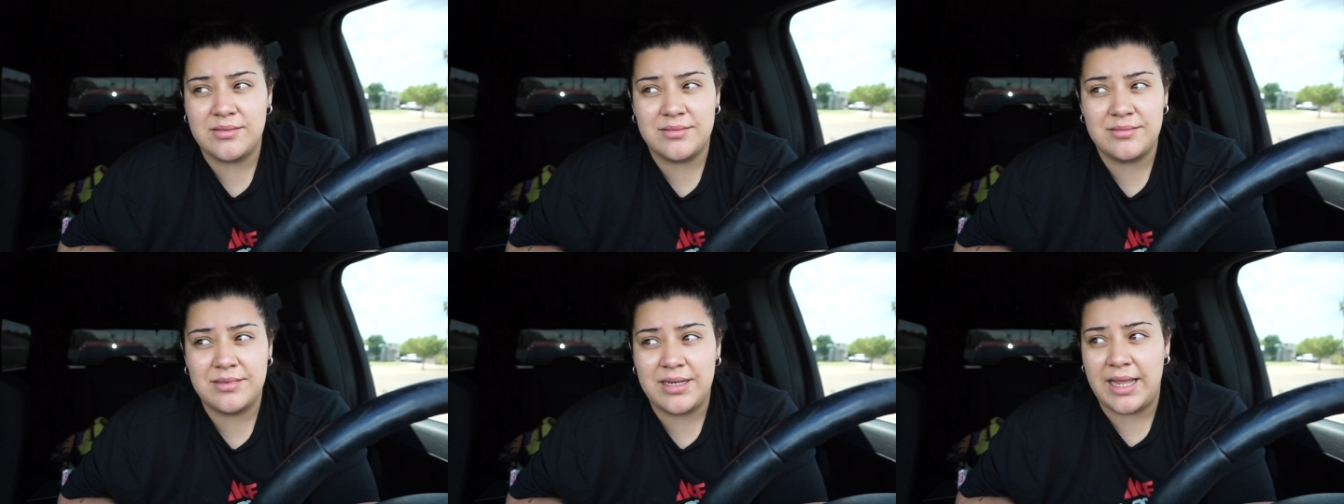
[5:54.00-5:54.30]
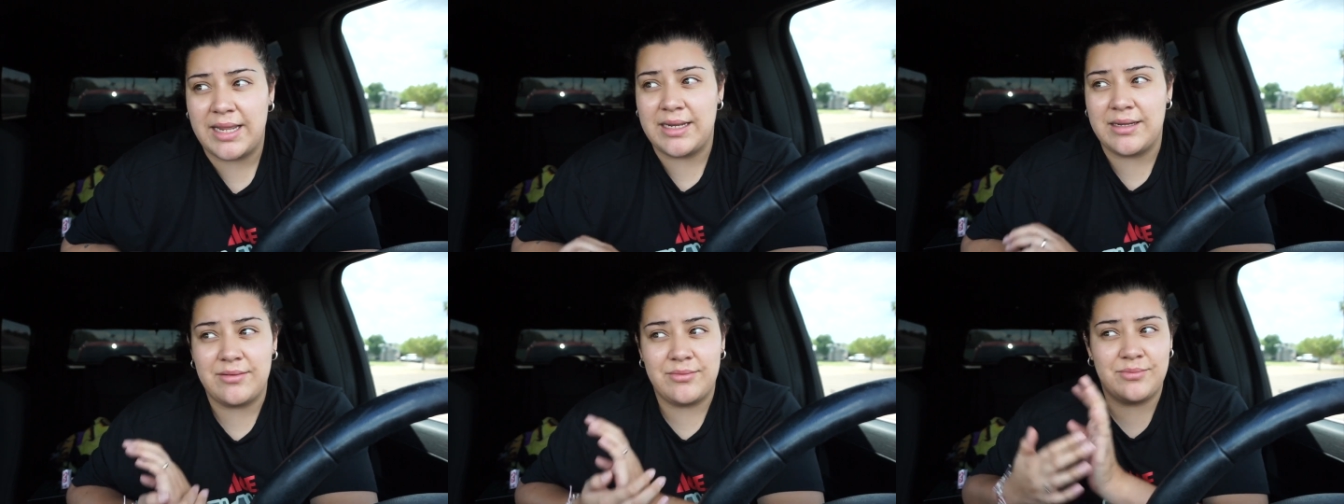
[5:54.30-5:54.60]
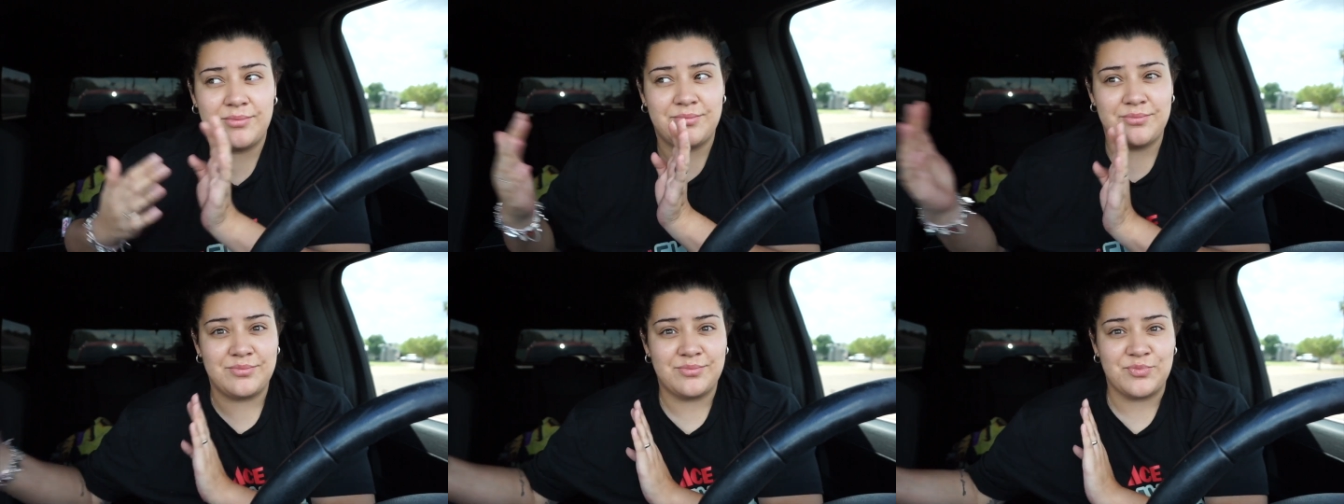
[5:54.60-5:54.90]
like
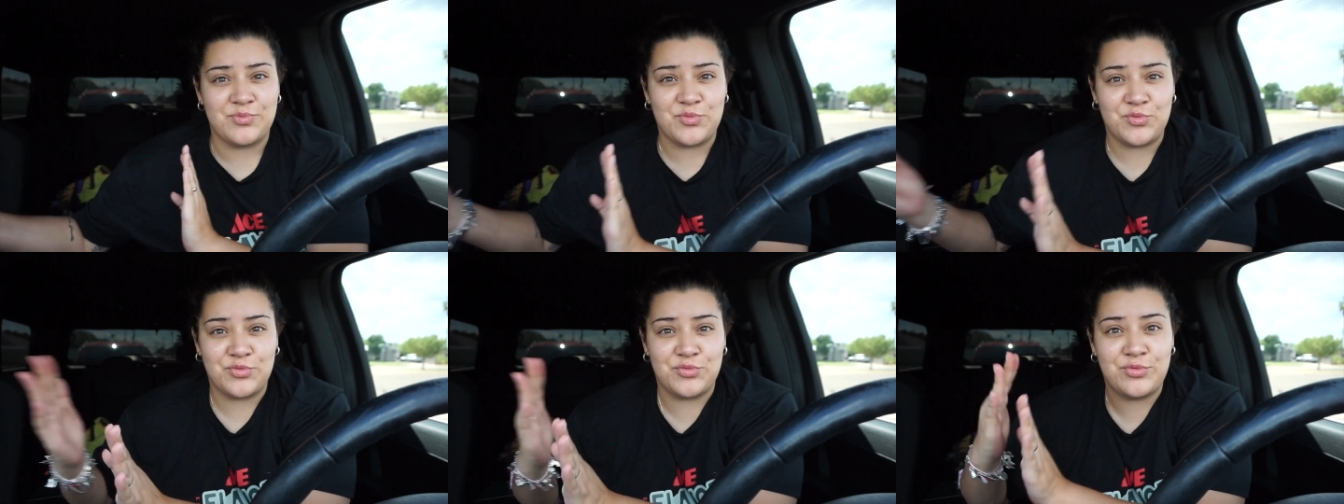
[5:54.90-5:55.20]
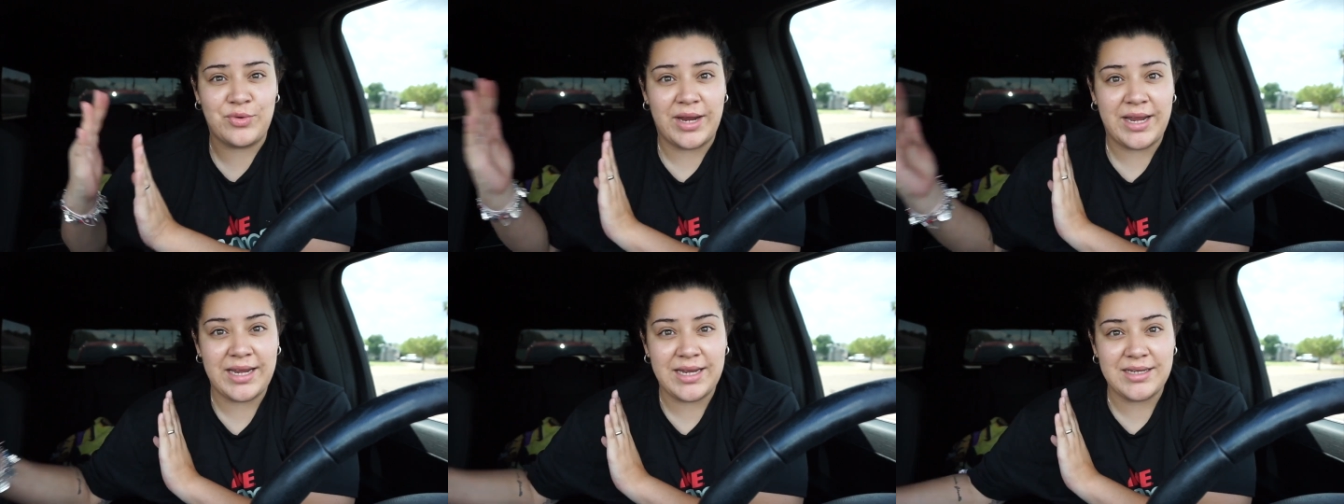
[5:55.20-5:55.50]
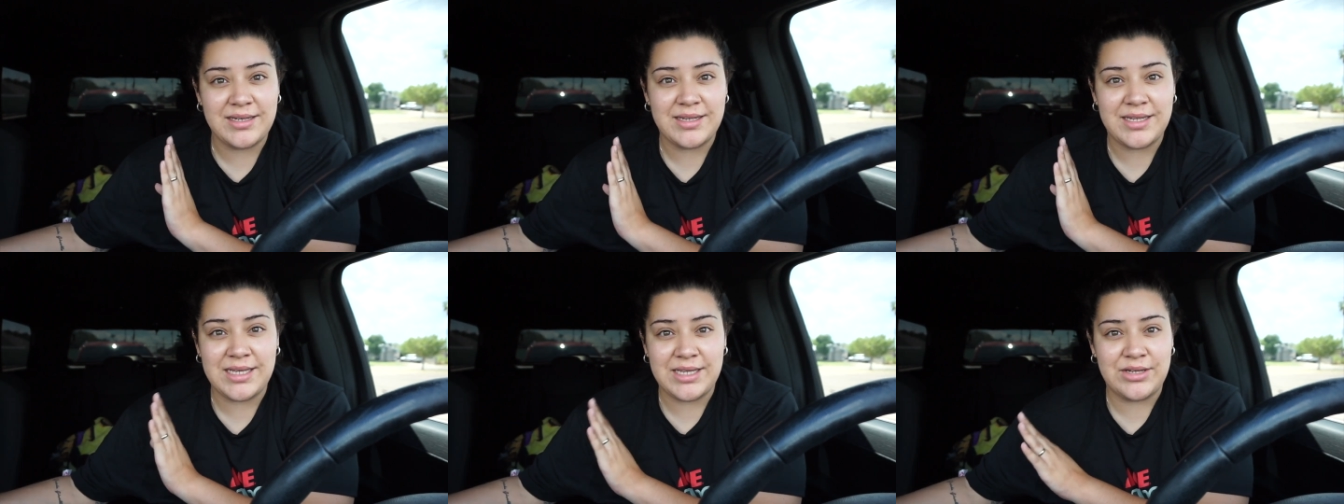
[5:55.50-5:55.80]

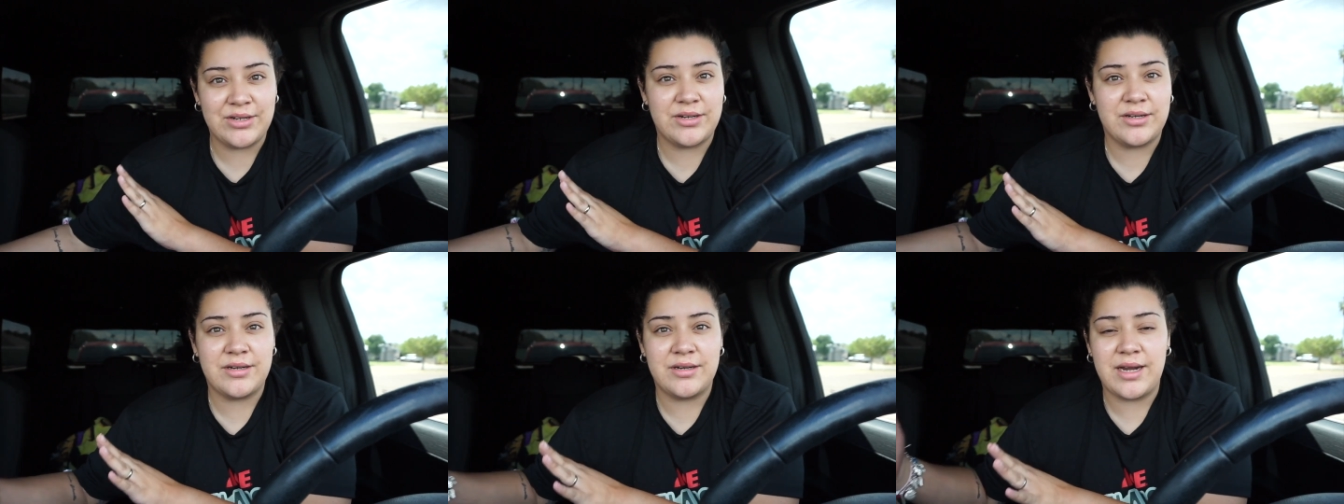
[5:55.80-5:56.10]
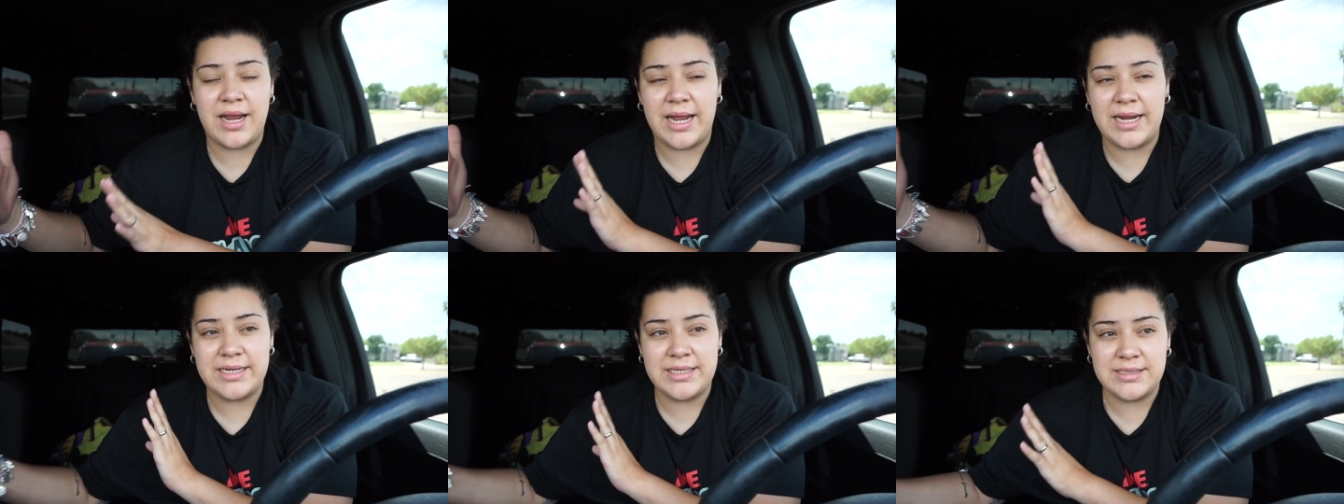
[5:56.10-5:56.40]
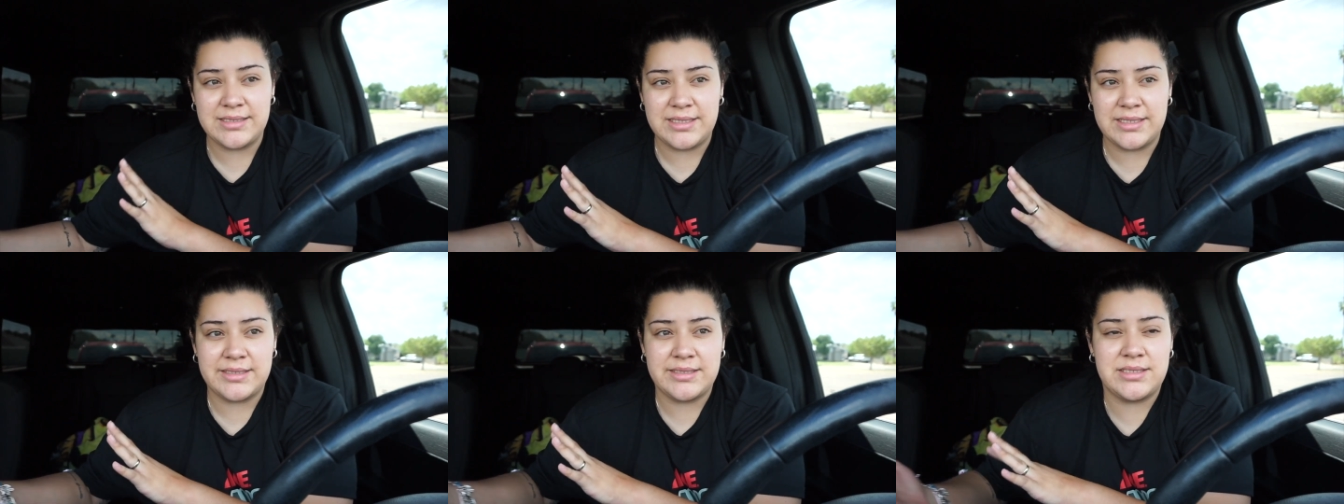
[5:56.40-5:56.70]
right here at a
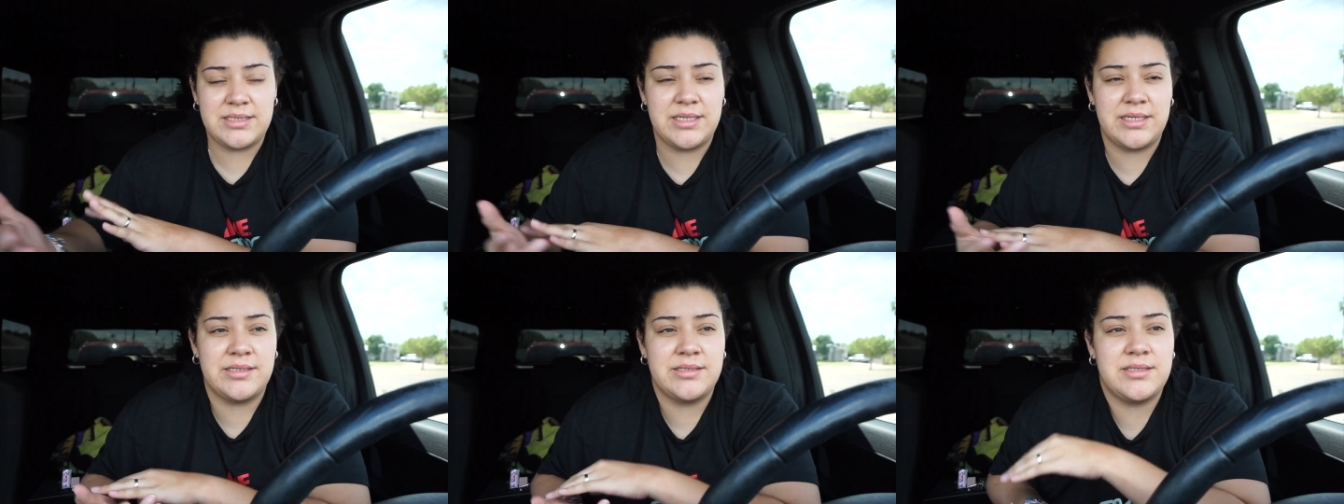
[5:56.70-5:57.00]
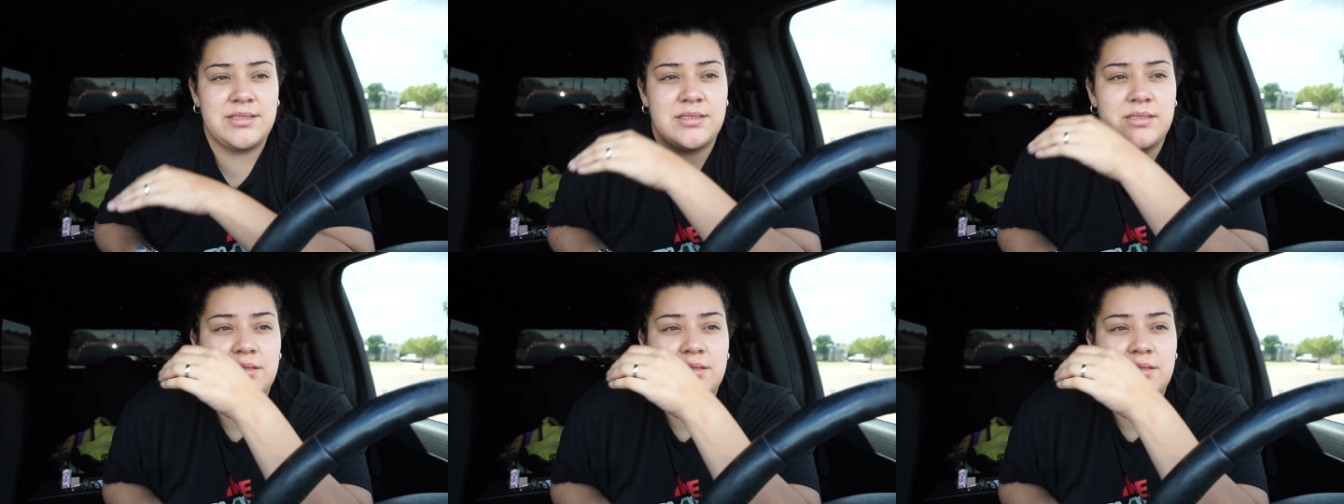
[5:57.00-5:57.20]
distance.